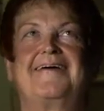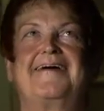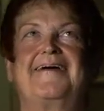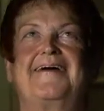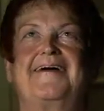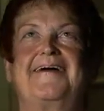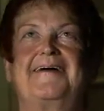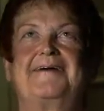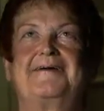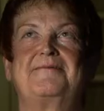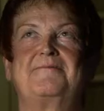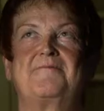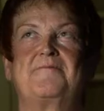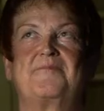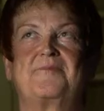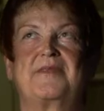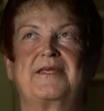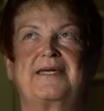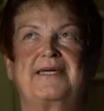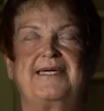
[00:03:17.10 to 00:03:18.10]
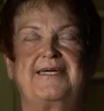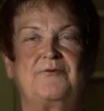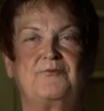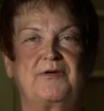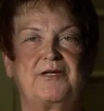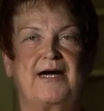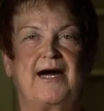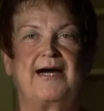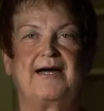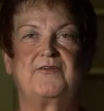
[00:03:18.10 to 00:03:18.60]
And he
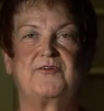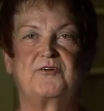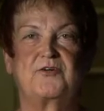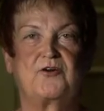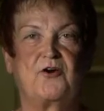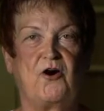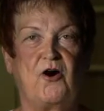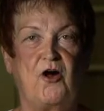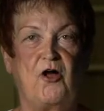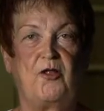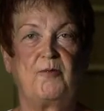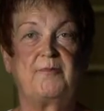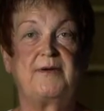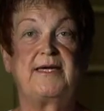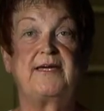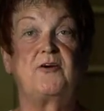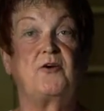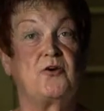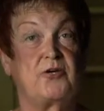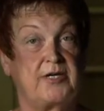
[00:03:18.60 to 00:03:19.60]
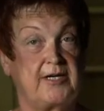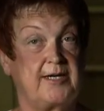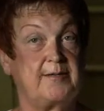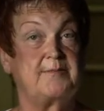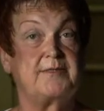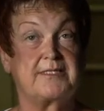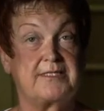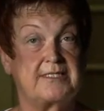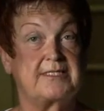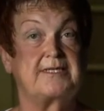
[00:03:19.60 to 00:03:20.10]
would either call me or
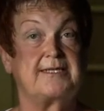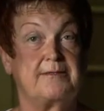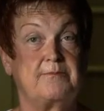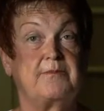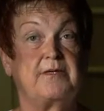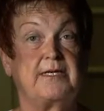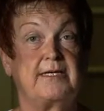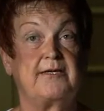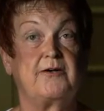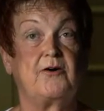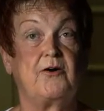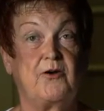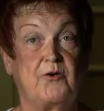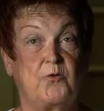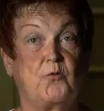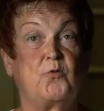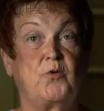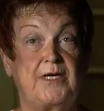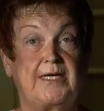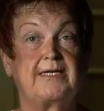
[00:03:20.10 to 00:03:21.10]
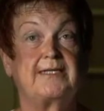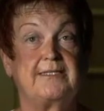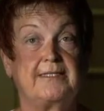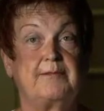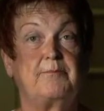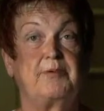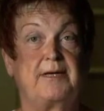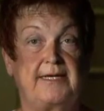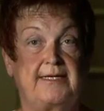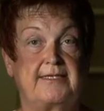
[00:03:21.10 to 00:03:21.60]
come and see me on a
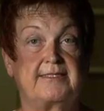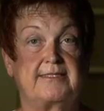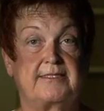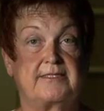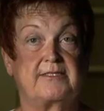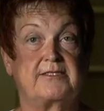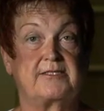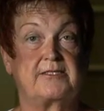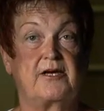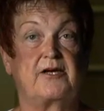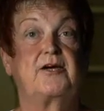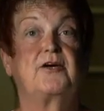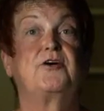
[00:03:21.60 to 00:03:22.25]
weekly basis